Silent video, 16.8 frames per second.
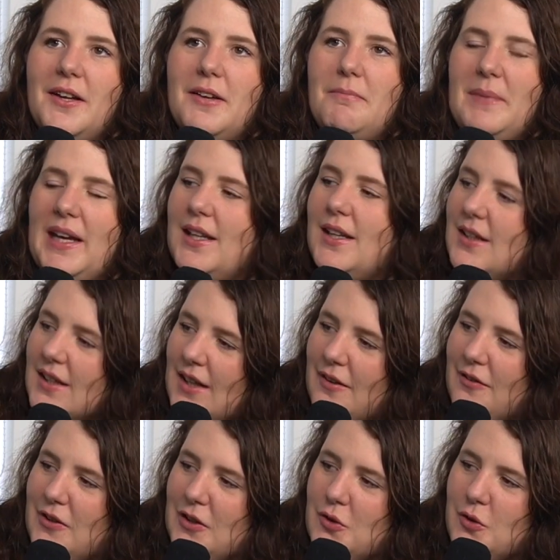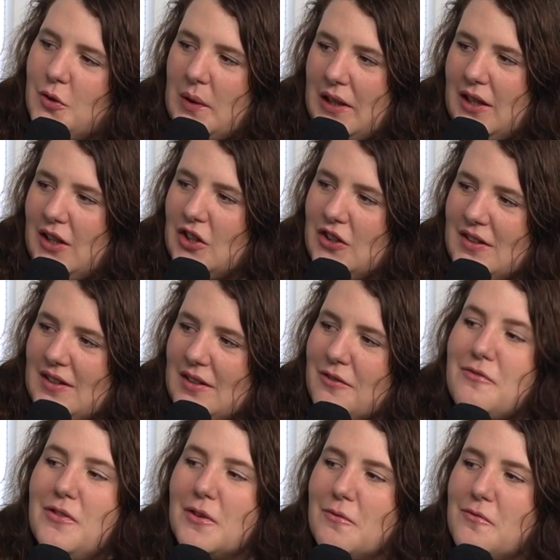Mentally, I feel quite good.
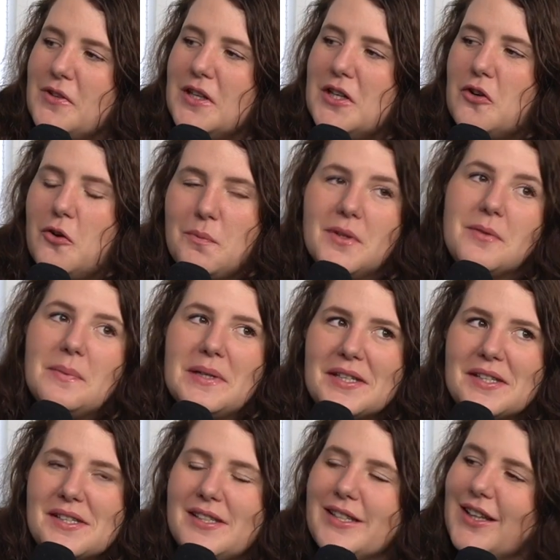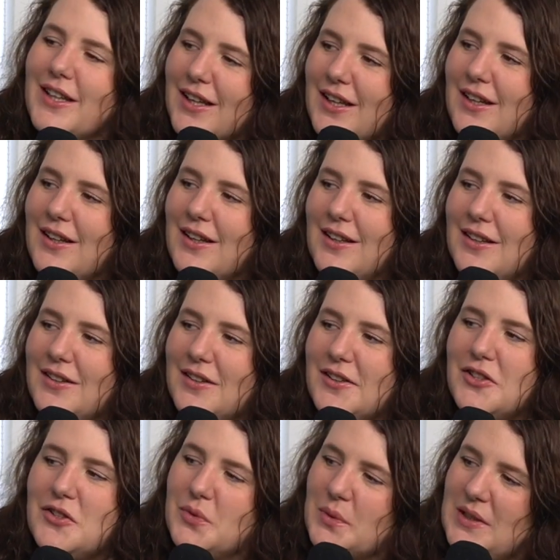I'm feeling optimistic.
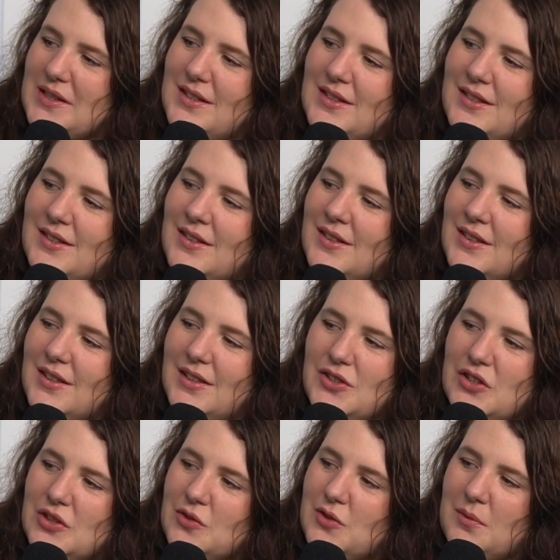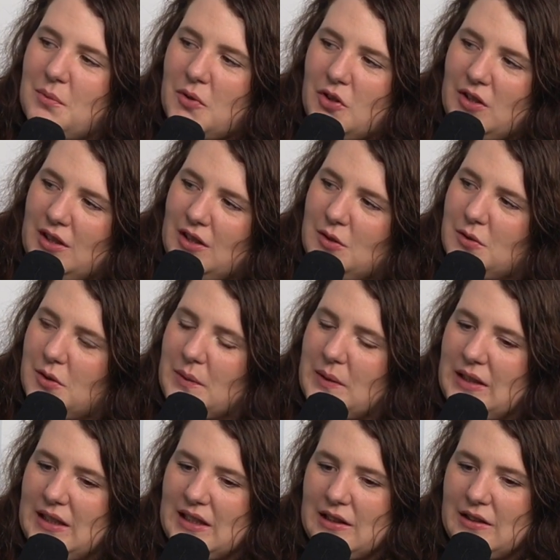Touch wood. Because you know I'm going to go
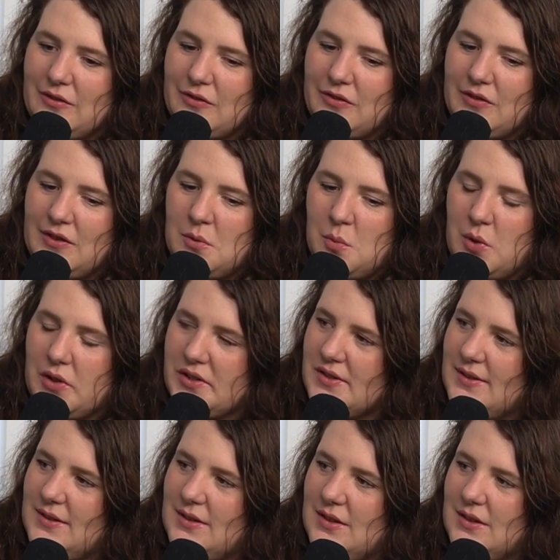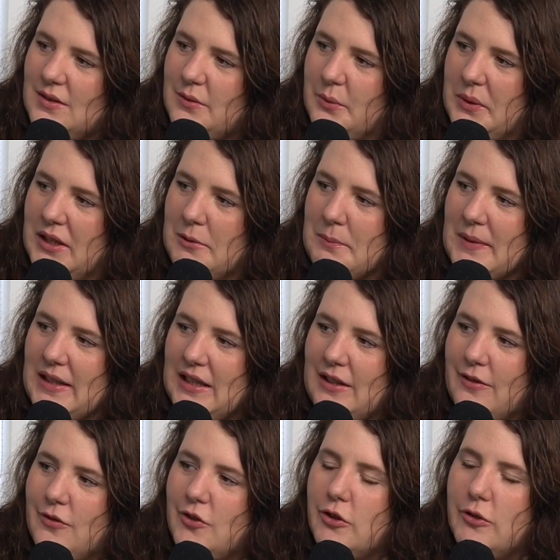away and have the worst week of my
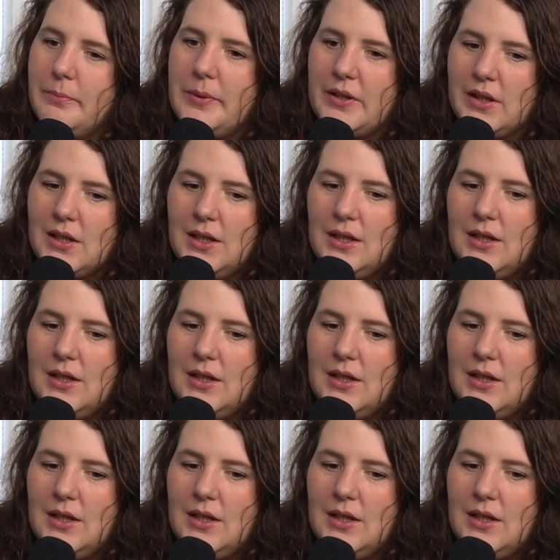life now, but...